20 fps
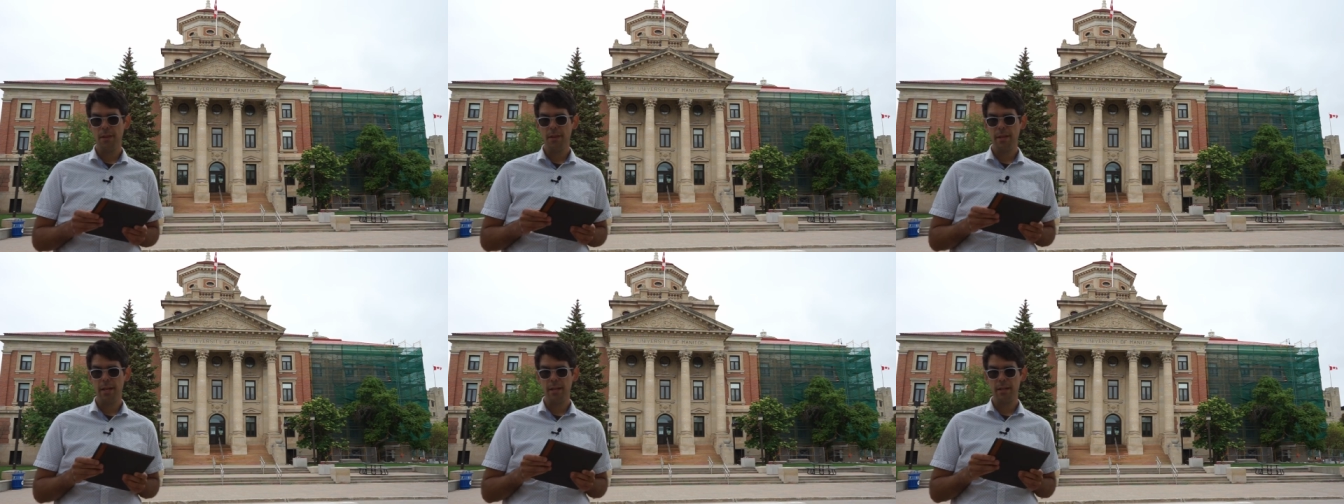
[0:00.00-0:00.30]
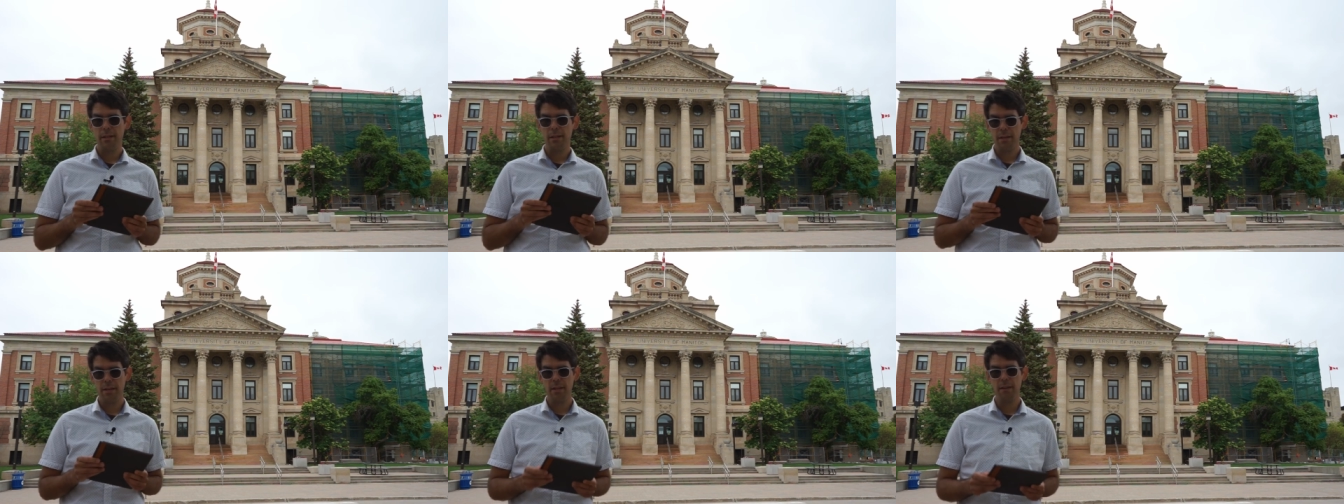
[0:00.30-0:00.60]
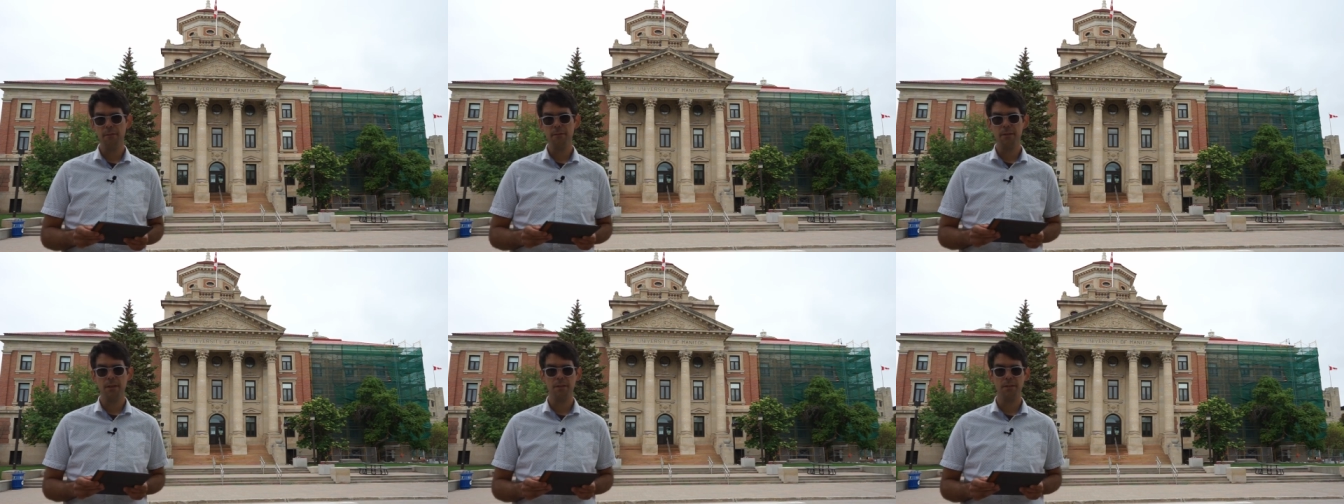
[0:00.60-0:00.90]
that
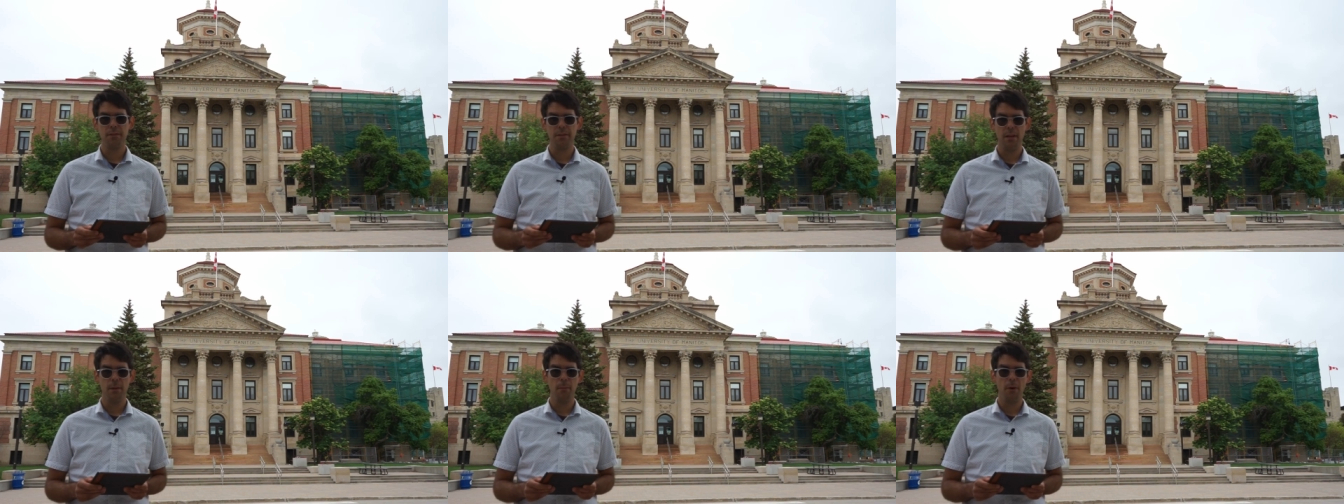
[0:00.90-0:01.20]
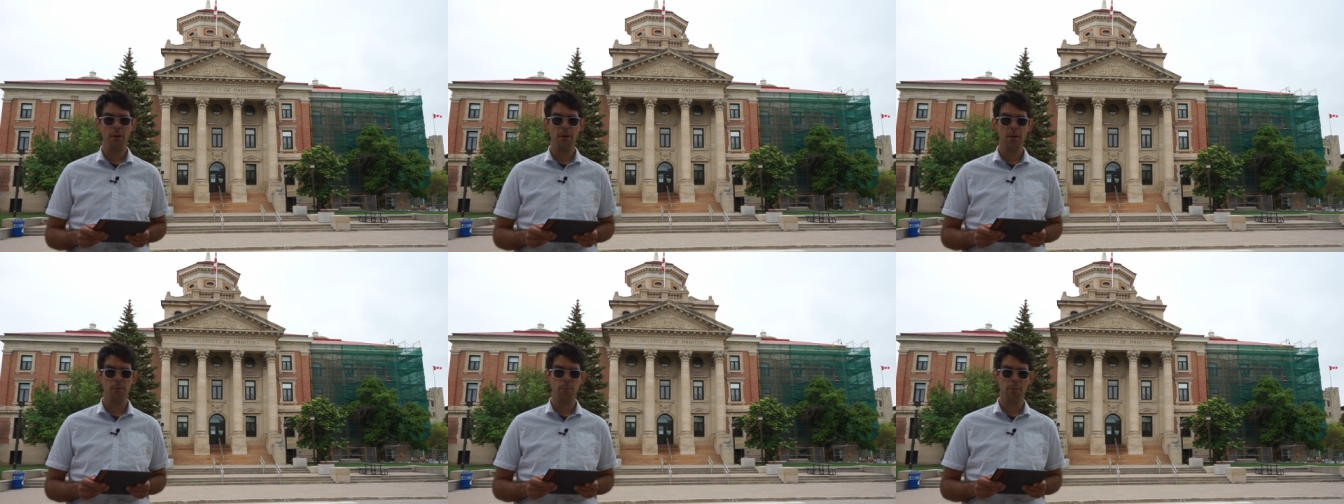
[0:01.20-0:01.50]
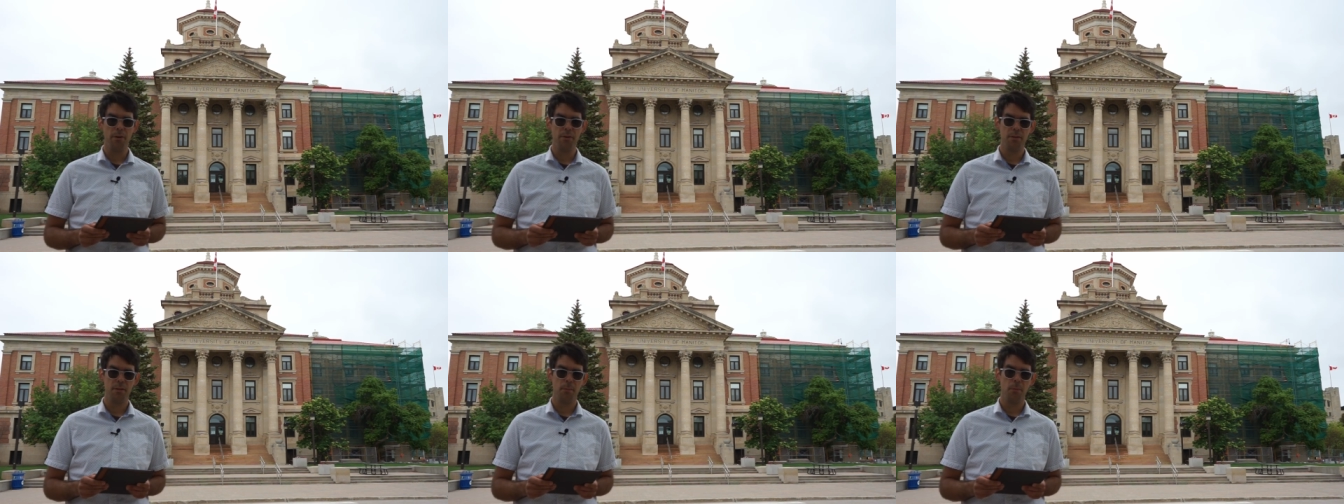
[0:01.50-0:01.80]
gives us some
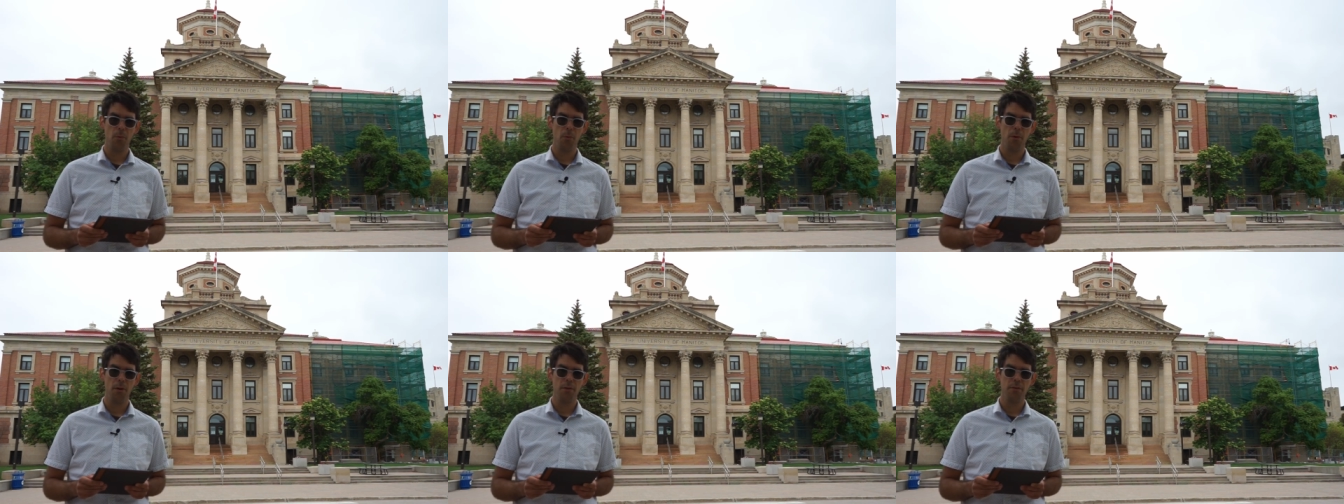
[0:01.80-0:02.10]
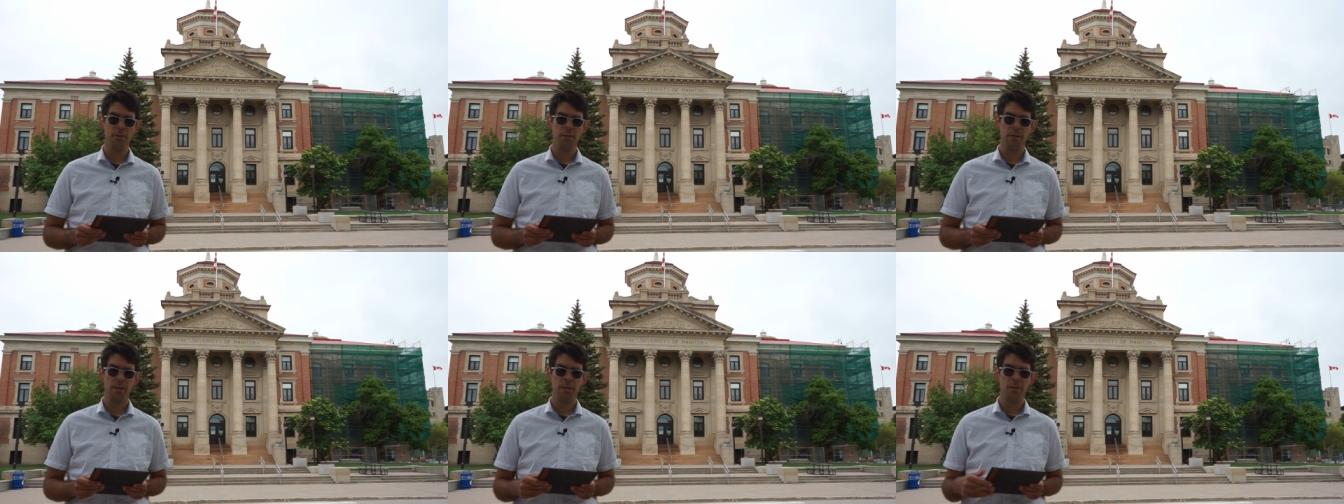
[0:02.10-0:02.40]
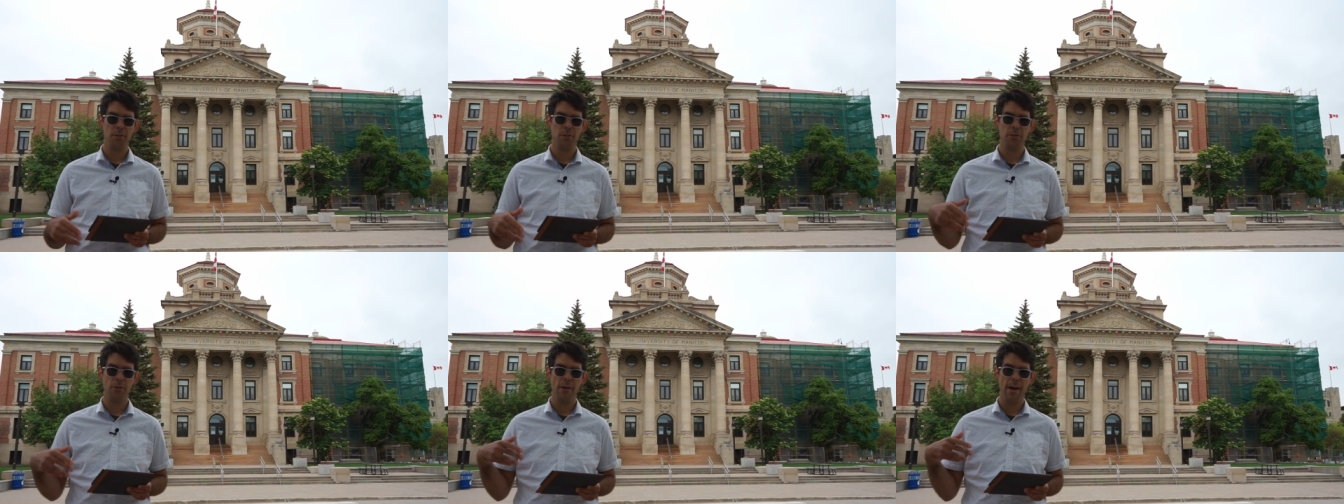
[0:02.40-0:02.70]
hardware support
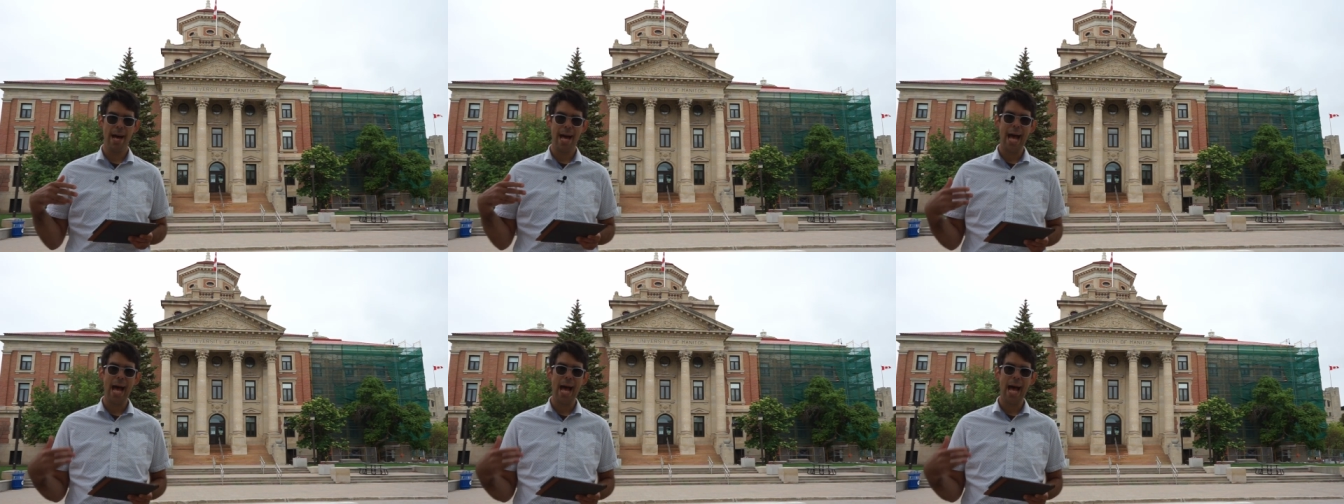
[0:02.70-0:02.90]
is to